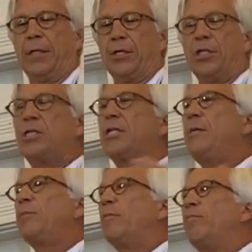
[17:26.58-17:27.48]
She
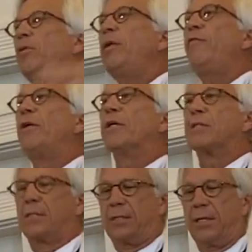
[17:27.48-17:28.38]
seemed
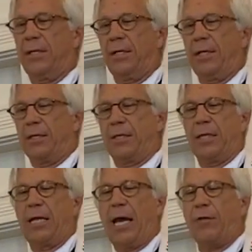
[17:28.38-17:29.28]
oblivious to
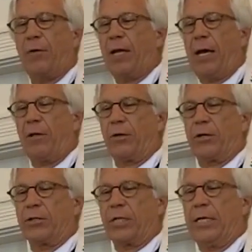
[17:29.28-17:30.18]
the gathering
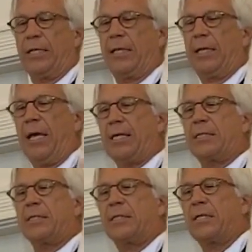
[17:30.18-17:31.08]
onlookers. In the
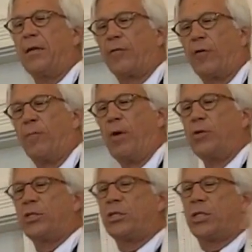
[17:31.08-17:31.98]
ecstasy of her
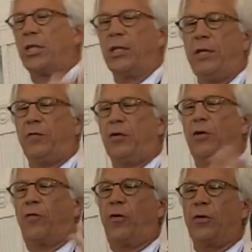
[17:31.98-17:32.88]
emotion, she lifted
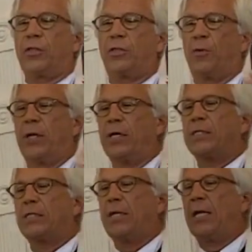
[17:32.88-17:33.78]
her voice to an
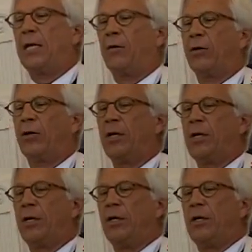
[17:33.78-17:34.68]
unseen hearer
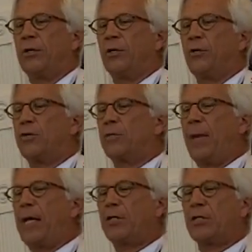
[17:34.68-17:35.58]
to whose
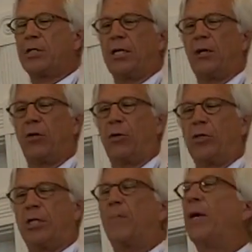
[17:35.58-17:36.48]
majesty and
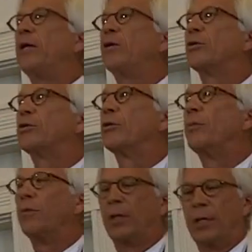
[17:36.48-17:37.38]
glory she paid her
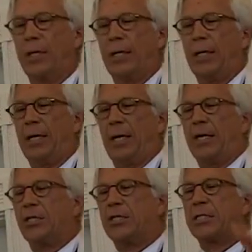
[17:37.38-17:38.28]
tribute.
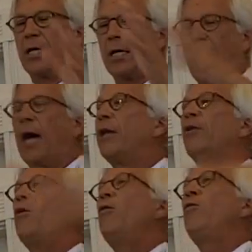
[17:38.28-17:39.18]
And she sang, I
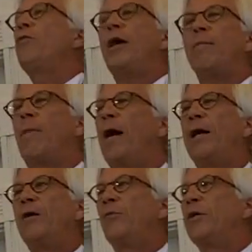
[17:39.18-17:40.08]
know that
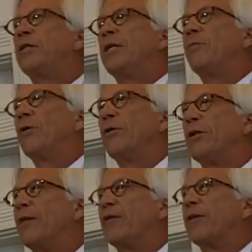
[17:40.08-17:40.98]
my Redeemer
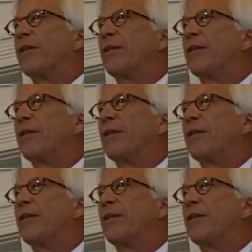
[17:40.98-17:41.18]
liveth.